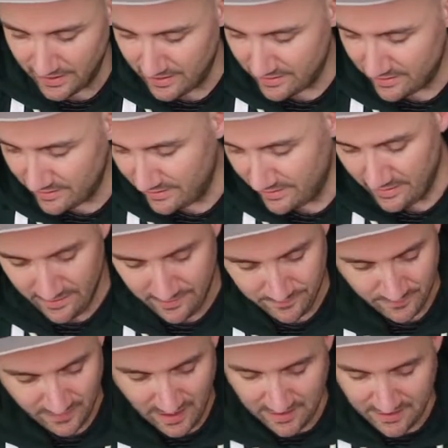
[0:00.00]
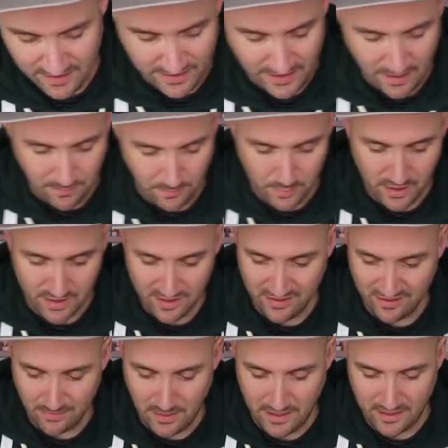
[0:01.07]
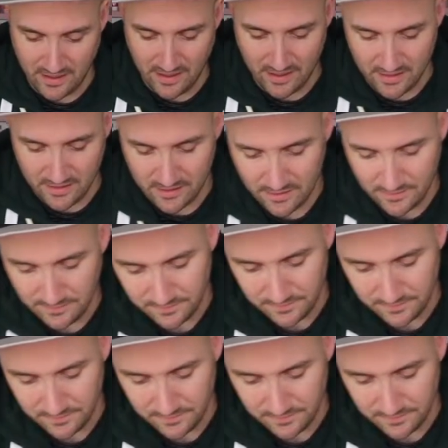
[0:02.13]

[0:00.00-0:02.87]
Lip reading: bit. And then again, bring this back in.